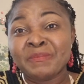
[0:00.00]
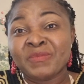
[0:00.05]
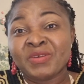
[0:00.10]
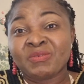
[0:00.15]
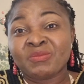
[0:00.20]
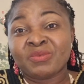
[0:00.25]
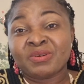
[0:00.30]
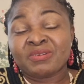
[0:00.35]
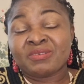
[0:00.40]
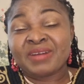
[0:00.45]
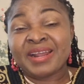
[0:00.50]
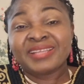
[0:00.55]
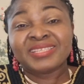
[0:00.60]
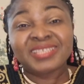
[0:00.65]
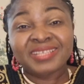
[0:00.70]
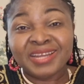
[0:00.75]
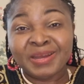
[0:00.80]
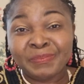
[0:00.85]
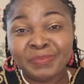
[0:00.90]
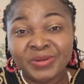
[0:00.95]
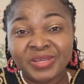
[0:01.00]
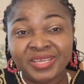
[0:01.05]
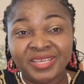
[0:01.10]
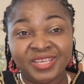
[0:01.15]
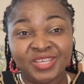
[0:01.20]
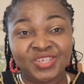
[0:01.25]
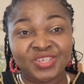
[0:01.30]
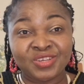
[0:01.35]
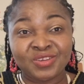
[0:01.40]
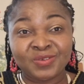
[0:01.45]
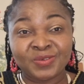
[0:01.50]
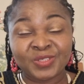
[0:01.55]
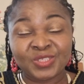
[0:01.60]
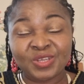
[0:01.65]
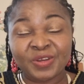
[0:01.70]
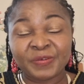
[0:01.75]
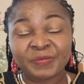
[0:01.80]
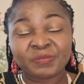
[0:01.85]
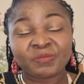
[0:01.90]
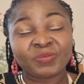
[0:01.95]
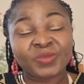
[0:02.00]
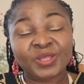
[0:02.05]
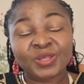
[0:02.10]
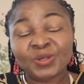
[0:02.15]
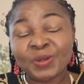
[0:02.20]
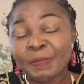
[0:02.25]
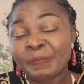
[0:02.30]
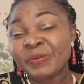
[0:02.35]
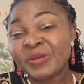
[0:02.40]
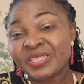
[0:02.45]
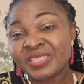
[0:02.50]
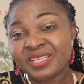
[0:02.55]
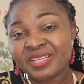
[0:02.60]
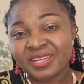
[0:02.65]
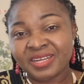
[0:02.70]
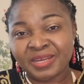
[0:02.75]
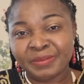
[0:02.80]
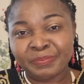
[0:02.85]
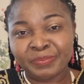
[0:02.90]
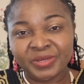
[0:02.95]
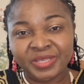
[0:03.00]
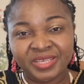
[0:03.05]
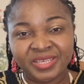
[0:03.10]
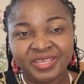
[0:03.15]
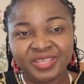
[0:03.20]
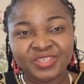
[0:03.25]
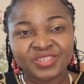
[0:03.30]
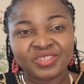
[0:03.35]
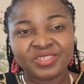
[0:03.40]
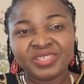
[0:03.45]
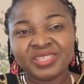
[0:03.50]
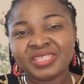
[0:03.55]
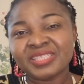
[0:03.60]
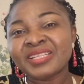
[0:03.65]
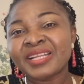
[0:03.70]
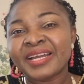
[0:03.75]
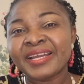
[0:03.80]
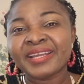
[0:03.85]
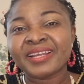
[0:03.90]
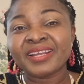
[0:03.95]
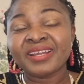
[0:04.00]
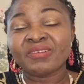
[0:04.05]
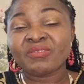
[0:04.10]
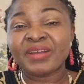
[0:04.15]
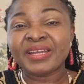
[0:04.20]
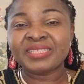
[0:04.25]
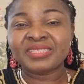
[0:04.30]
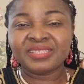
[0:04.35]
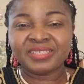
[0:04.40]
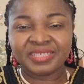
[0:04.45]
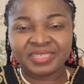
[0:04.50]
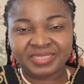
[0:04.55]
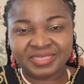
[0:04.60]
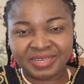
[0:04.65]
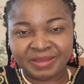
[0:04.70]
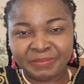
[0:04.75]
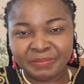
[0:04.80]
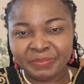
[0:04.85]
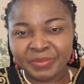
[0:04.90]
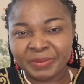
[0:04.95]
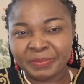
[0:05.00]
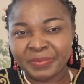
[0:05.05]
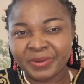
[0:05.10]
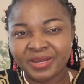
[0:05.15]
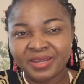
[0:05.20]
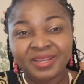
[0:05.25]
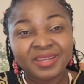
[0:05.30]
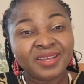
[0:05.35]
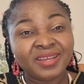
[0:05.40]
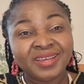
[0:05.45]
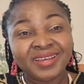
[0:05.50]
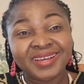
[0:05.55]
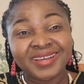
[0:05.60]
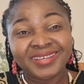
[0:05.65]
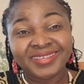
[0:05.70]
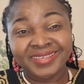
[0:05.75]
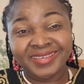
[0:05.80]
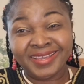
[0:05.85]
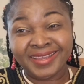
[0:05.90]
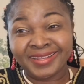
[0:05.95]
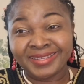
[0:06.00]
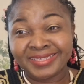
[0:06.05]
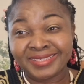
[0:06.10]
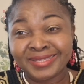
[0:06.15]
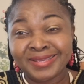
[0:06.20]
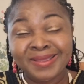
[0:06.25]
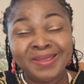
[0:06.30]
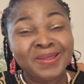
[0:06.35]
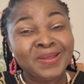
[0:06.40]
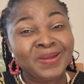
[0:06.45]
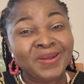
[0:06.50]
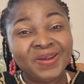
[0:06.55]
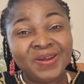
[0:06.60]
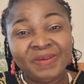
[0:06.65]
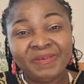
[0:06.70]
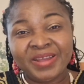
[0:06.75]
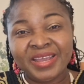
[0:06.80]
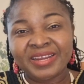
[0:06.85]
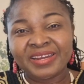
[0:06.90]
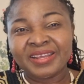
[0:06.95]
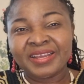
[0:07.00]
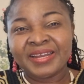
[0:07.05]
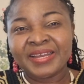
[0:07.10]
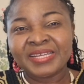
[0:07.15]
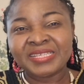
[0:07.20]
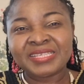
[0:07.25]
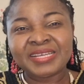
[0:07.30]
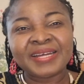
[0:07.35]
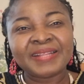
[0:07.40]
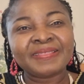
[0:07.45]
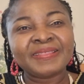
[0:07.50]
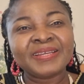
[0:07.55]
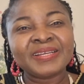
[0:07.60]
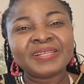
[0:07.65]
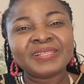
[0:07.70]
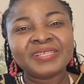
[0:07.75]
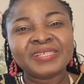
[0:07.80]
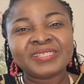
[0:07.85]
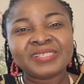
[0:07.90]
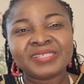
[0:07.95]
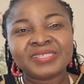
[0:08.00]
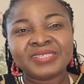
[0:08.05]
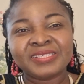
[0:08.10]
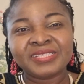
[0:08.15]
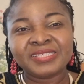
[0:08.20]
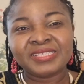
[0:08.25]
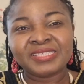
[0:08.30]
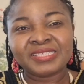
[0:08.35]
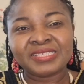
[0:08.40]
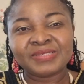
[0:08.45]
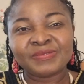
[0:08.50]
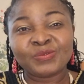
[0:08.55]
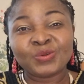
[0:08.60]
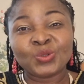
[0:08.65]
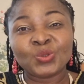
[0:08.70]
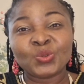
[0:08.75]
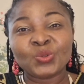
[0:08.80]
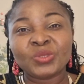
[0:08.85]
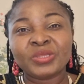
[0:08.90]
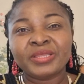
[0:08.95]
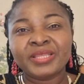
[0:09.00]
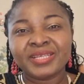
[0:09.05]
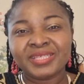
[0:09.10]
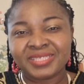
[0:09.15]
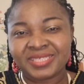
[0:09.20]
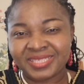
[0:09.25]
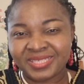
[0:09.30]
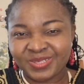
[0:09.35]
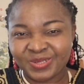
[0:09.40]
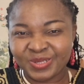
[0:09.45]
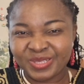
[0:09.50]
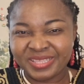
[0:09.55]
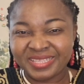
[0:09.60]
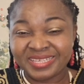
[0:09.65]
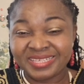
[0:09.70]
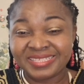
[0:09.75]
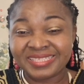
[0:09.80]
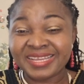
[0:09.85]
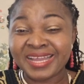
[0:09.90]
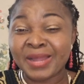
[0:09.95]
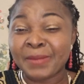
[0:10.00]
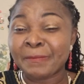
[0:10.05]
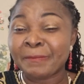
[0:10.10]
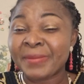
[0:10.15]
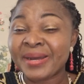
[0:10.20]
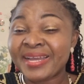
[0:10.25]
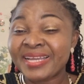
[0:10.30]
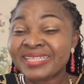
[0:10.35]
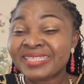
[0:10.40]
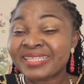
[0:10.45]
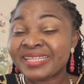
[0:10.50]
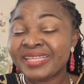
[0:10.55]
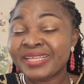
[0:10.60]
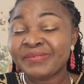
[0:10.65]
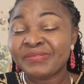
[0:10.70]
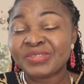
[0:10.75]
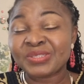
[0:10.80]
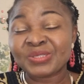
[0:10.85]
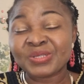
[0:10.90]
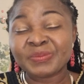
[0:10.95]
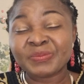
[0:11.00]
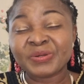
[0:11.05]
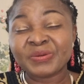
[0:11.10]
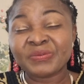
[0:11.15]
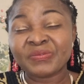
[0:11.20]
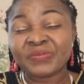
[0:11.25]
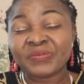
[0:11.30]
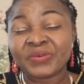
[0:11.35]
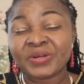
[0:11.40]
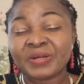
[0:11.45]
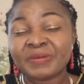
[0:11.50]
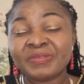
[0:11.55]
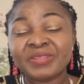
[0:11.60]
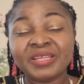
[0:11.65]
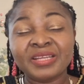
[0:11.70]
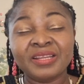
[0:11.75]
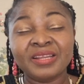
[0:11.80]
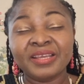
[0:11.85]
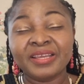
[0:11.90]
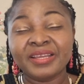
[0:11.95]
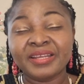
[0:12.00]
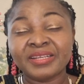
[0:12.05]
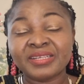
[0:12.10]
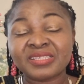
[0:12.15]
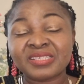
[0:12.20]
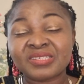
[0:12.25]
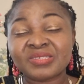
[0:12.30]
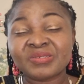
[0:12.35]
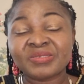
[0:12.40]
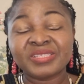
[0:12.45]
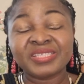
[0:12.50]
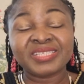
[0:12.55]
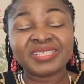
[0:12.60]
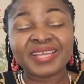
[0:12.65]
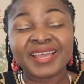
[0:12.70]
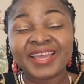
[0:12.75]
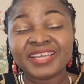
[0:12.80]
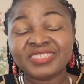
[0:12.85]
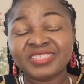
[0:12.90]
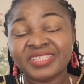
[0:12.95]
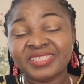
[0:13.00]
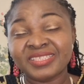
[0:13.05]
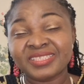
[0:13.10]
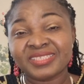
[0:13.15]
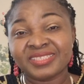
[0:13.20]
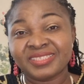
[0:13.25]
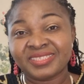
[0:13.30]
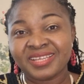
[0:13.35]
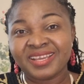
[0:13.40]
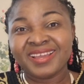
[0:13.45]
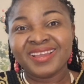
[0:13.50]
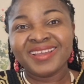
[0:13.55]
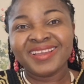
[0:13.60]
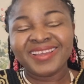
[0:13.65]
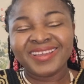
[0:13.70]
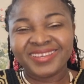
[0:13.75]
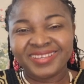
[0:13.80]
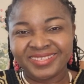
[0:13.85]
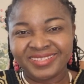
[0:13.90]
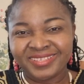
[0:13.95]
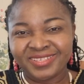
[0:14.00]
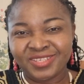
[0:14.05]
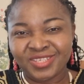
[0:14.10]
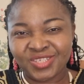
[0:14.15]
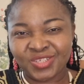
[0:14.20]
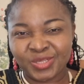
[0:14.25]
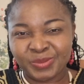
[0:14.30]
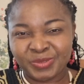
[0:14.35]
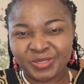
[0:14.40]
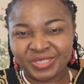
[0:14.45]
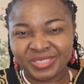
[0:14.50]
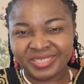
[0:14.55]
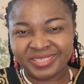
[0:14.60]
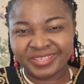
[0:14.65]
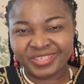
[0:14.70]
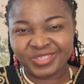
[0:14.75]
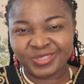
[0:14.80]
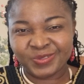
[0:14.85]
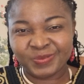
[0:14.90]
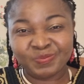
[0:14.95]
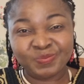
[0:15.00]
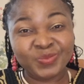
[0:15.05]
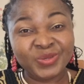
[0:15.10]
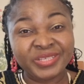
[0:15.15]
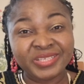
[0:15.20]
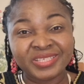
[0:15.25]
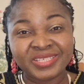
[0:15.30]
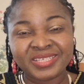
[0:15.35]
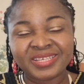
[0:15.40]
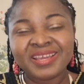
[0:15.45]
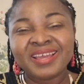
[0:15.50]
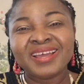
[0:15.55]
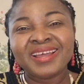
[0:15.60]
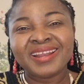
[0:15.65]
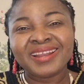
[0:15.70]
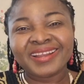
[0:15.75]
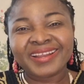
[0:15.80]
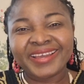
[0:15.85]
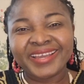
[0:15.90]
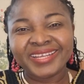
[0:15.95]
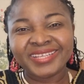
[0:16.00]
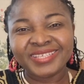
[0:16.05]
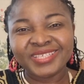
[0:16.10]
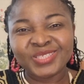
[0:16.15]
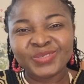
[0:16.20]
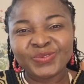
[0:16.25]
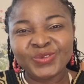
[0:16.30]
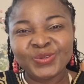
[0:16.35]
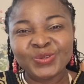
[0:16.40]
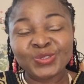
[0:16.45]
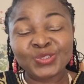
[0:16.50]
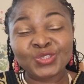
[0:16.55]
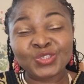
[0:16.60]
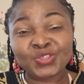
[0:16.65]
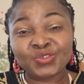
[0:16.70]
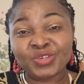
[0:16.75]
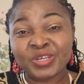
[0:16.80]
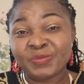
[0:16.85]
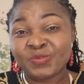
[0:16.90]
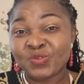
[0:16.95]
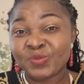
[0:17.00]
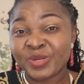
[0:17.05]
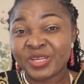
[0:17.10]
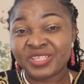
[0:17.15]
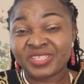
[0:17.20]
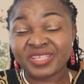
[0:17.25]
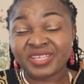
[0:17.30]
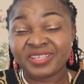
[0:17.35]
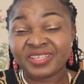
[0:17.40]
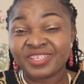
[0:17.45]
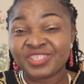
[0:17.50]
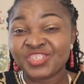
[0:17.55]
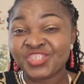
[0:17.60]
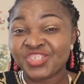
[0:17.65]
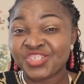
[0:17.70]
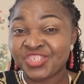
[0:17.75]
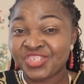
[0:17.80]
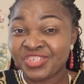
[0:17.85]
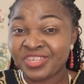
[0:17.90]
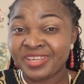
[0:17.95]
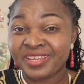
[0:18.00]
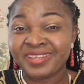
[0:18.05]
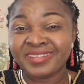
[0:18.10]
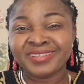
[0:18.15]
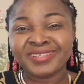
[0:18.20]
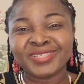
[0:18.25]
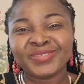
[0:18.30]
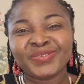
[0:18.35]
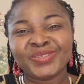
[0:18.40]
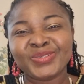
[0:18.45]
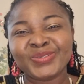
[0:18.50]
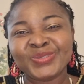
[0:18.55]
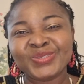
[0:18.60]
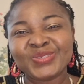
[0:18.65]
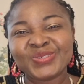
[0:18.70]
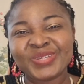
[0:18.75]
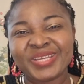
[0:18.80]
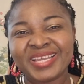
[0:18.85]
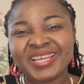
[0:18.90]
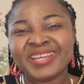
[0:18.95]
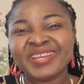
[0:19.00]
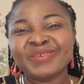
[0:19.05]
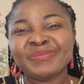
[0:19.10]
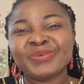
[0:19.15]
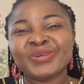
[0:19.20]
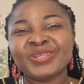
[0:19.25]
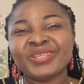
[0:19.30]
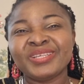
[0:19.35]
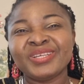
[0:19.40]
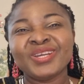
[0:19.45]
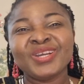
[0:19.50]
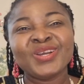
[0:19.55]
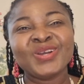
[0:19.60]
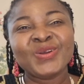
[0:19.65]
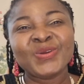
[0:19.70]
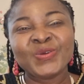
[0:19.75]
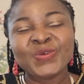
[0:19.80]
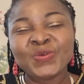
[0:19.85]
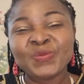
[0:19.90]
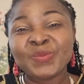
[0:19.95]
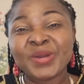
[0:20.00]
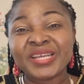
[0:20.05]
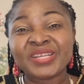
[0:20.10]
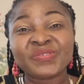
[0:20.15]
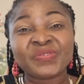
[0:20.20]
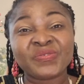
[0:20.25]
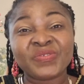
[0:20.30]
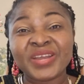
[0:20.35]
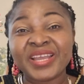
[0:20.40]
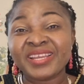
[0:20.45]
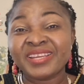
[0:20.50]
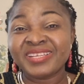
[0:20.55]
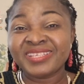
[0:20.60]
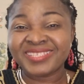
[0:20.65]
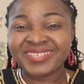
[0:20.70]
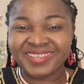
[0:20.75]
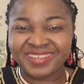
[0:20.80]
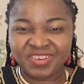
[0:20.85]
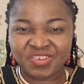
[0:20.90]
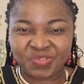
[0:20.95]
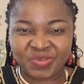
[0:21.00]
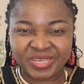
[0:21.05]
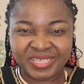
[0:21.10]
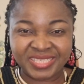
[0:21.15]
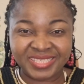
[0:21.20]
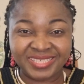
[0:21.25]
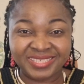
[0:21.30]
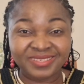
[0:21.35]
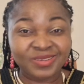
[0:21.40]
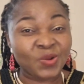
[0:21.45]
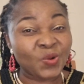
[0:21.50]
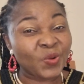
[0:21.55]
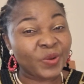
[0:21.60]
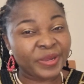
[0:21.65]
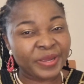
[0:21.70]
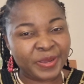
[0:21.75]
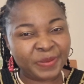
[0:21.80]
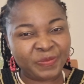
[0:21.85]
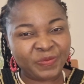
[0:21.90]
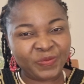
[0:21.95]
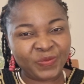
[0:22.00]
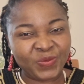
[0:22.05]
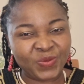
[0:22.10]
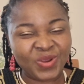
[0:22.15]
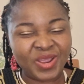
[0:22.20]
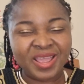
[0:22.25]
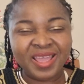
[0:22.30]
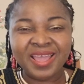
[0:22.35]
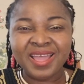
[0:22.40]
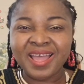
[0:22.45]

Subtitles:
writing application, sorry, completing an application is like writing a term paper. Yes. All right, guys, I think this is it for this content. I might leave some of the links to these agencies in the description section. Please like this video, subscribe to my channel, share this video to anybody who might find it interesting or helpful.